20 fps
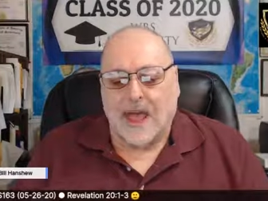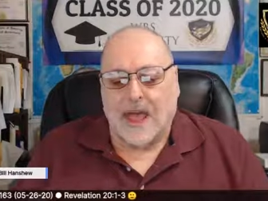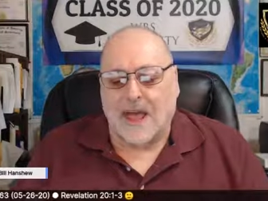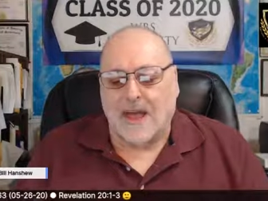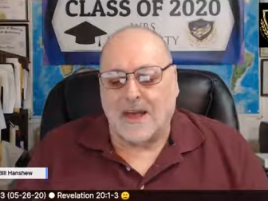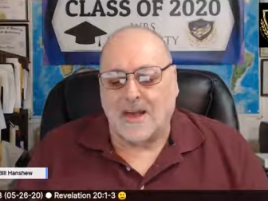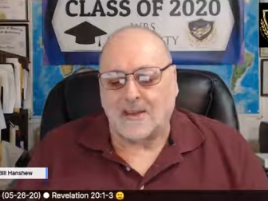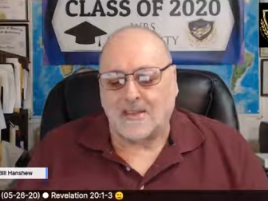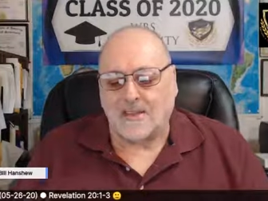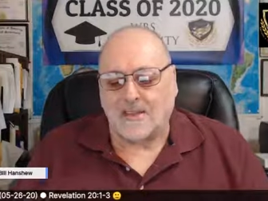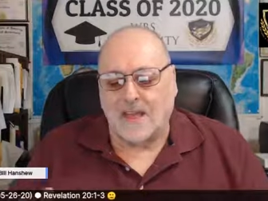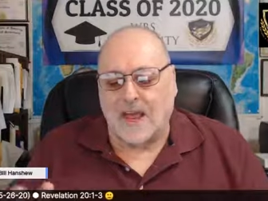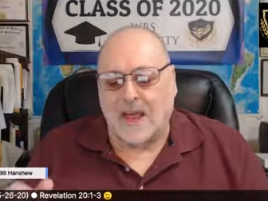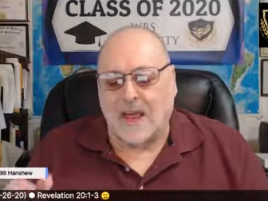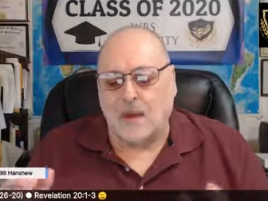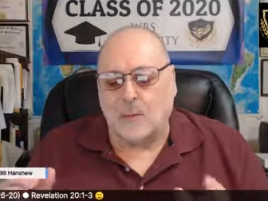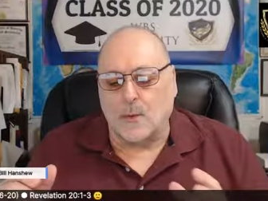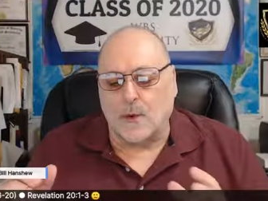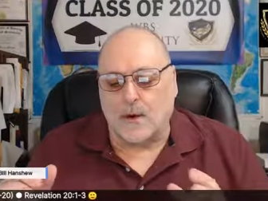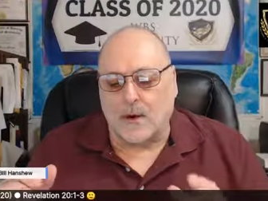as
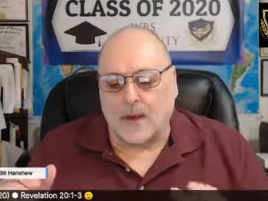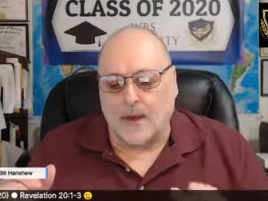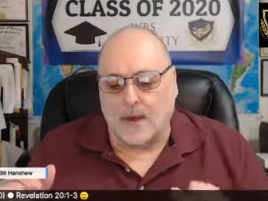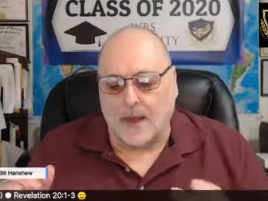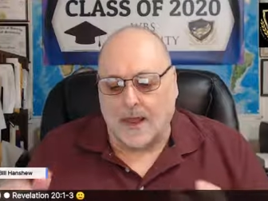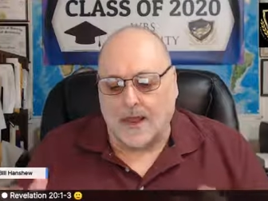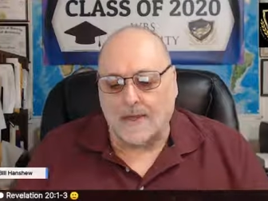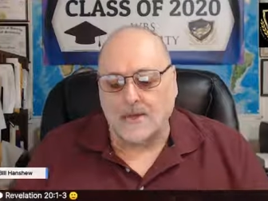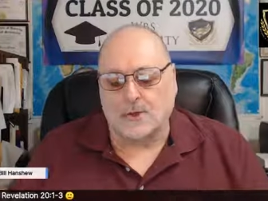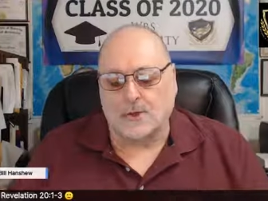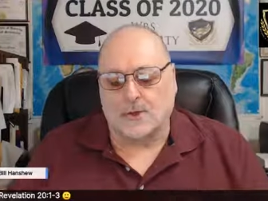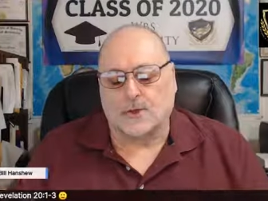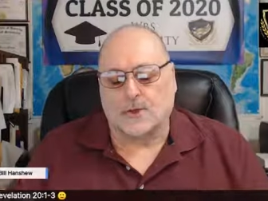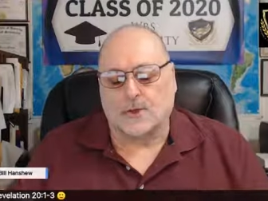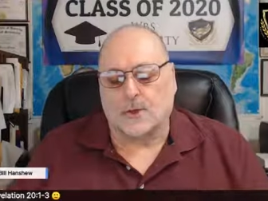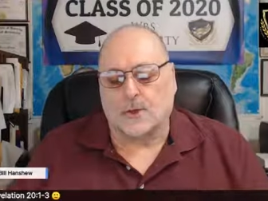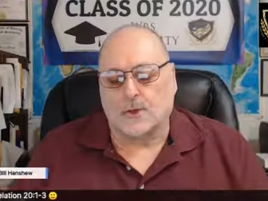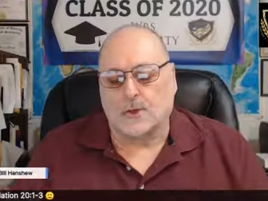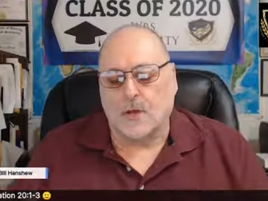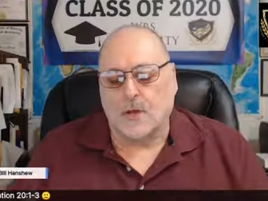a
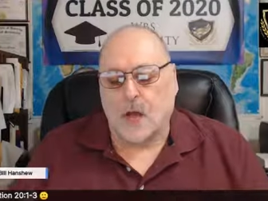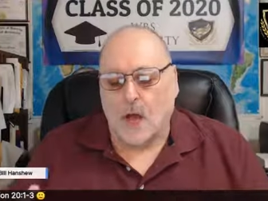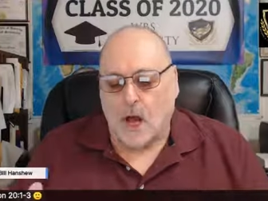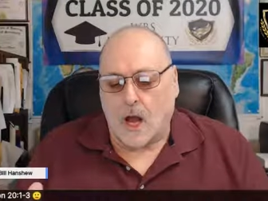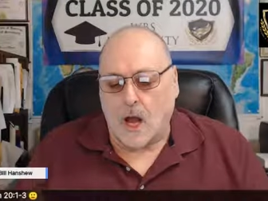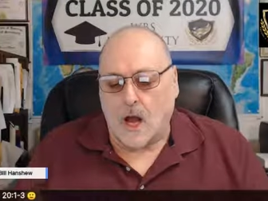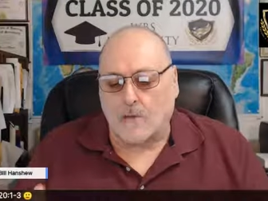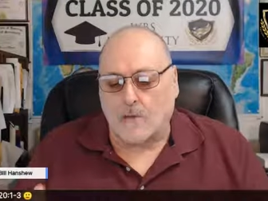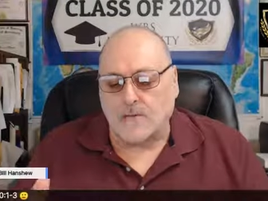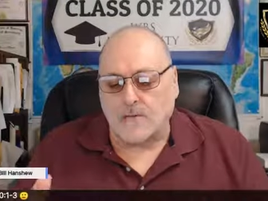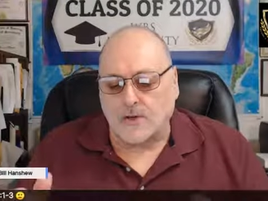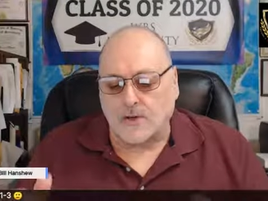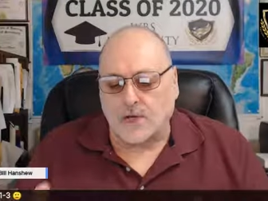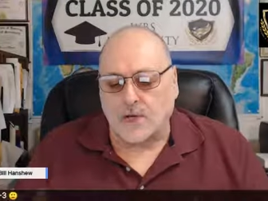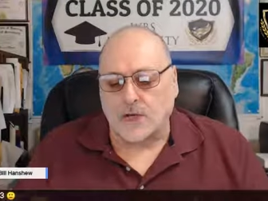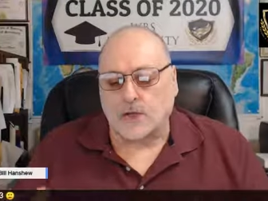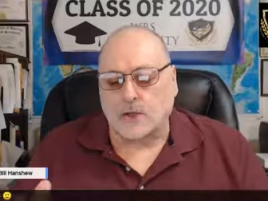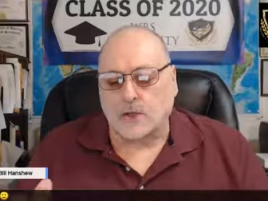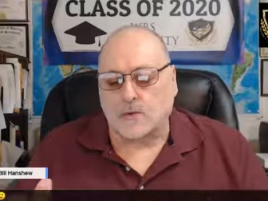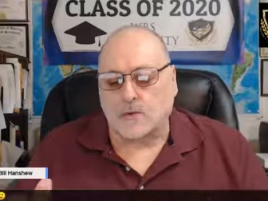relation of
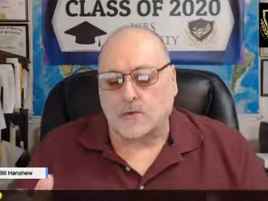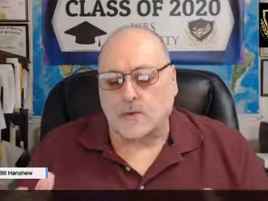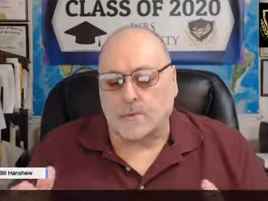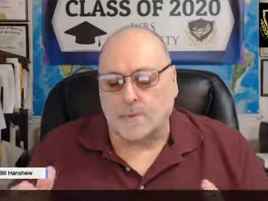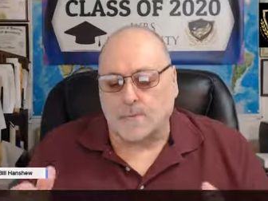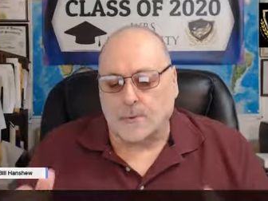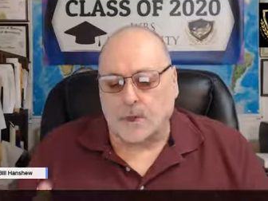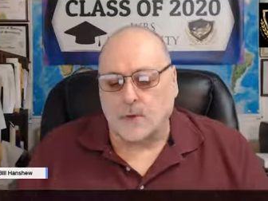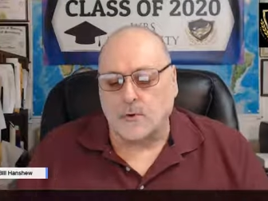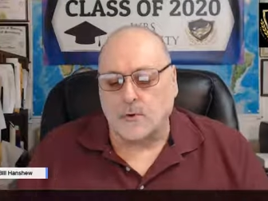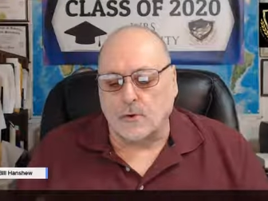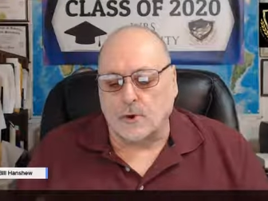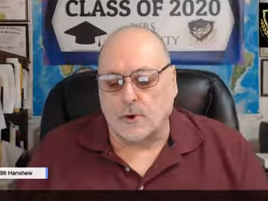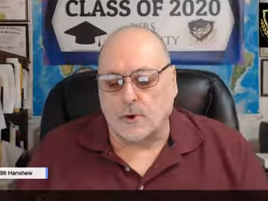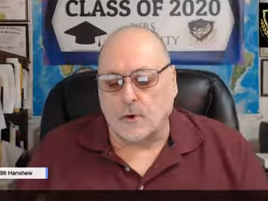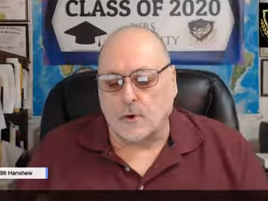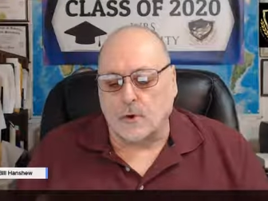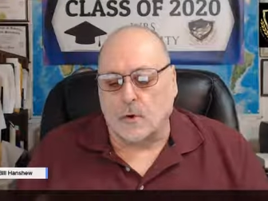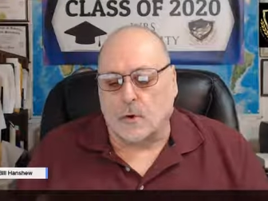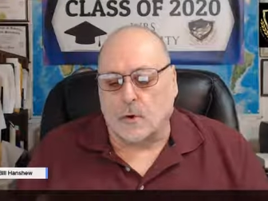
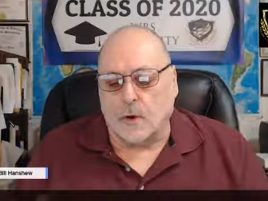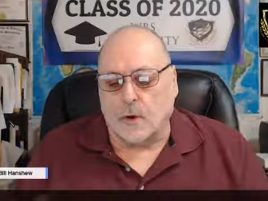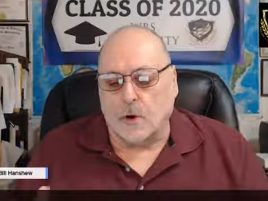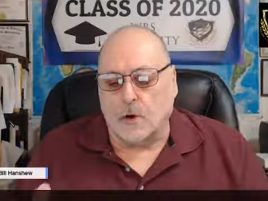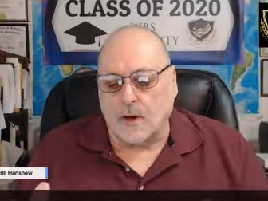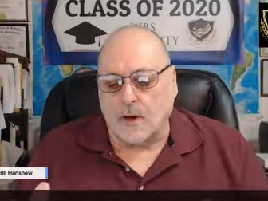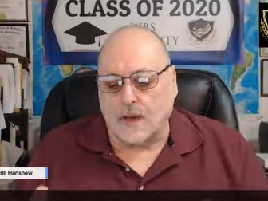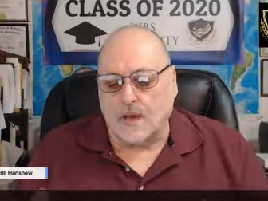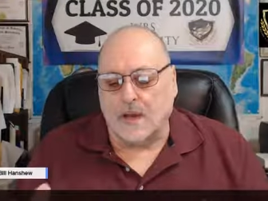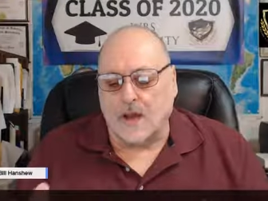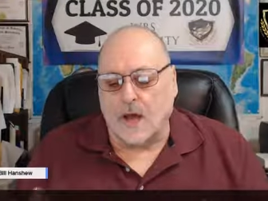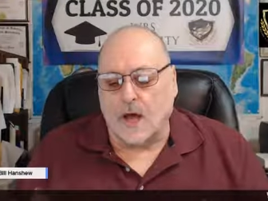distribution, or in